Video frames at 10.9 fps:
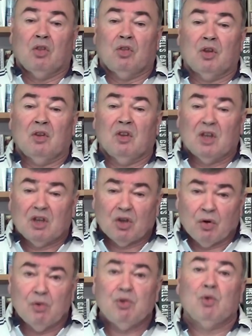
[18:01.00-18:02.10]
The
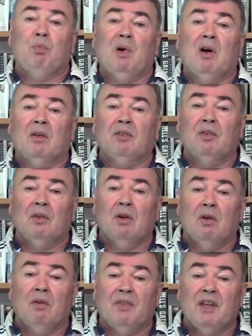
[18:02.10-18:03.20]
crucial part
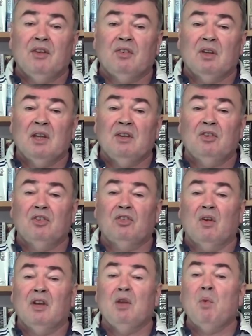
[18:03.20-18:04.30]
of this is
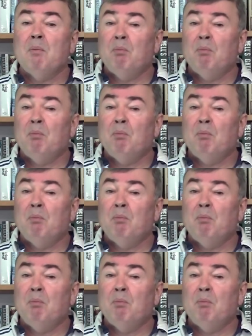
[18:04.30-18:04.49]
deciding when